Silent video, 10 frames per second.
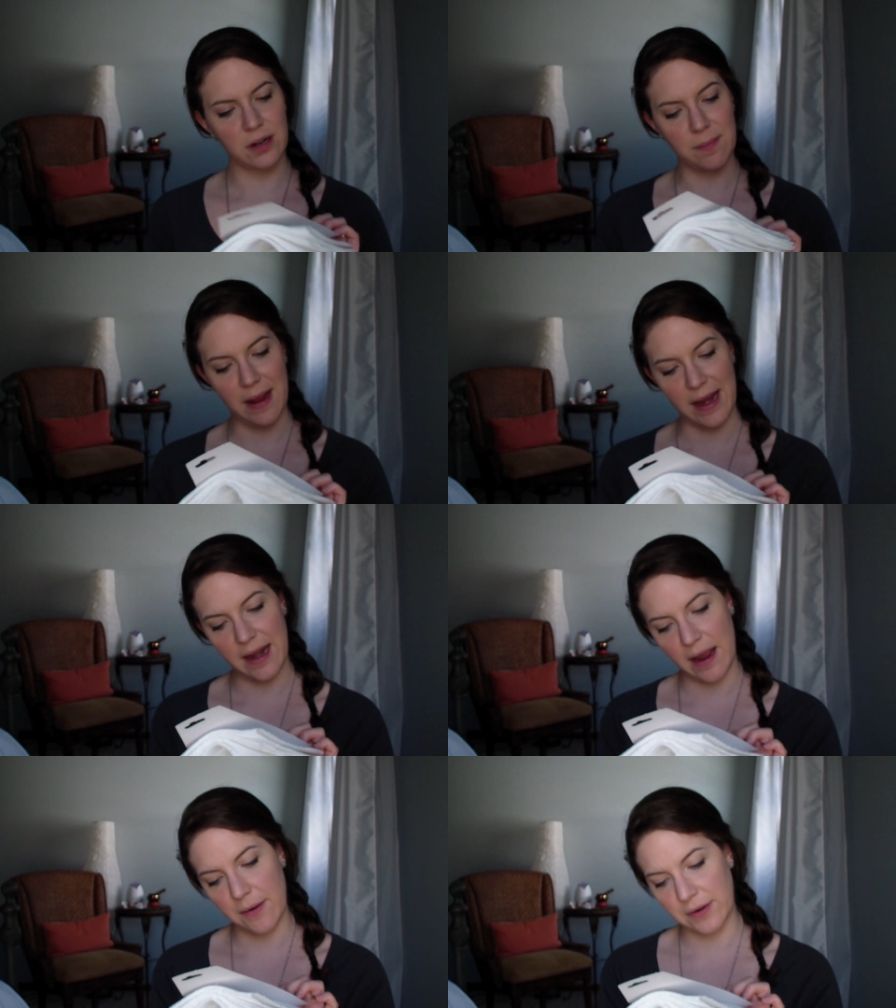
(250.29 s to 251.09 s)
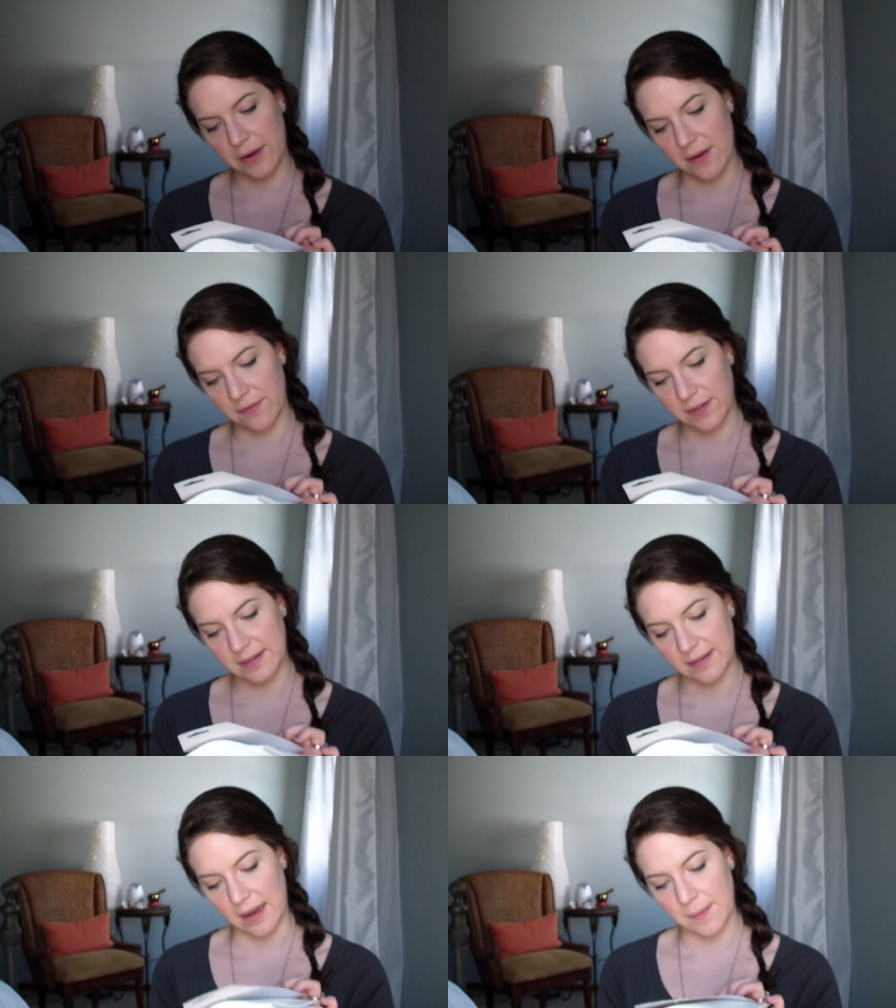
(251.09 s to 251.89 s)
They're made out of, let's
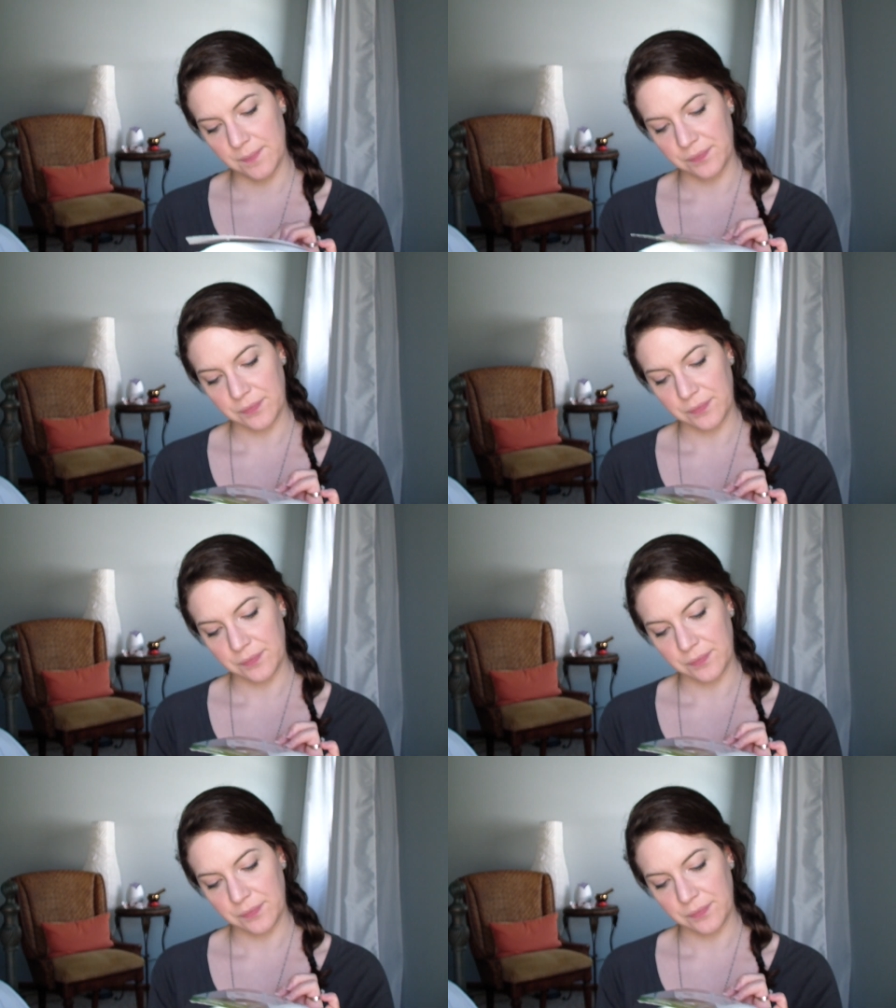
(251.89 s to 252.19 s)
see,